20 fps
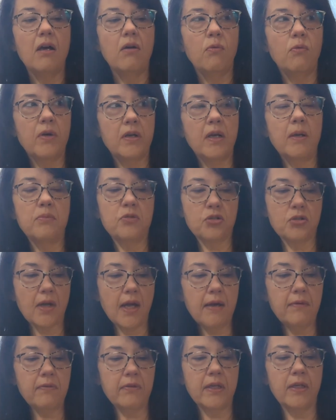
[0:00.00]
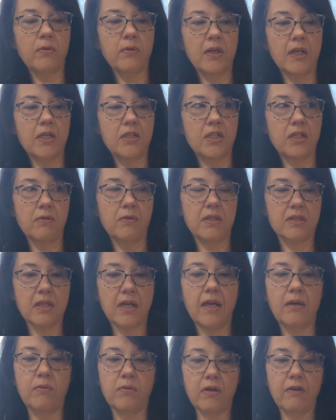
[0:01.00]
When I'm traveling, what I do is
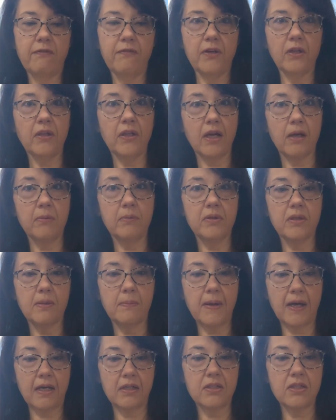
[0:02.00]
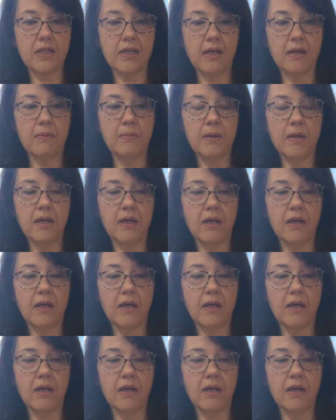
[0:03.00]
I will fill up the bathtub